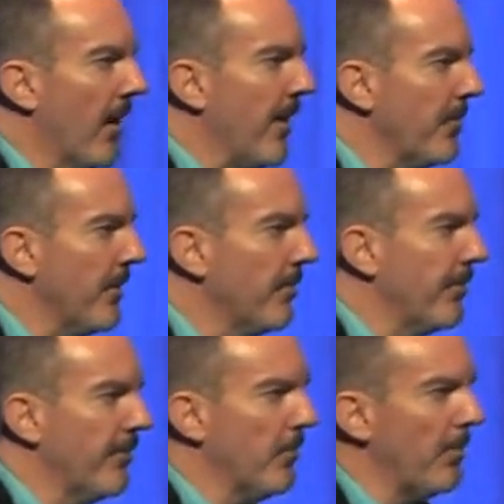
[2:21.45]
arrangements,
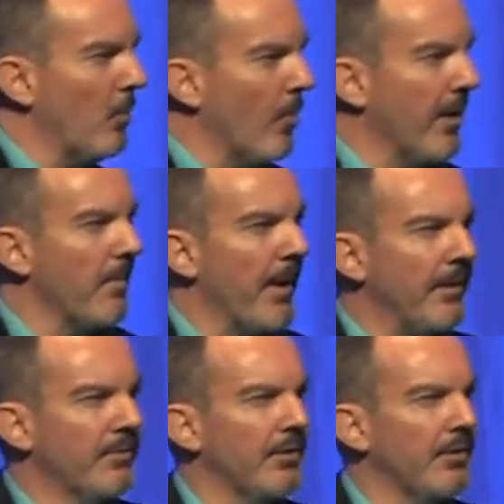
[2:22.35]
which is what we're talking about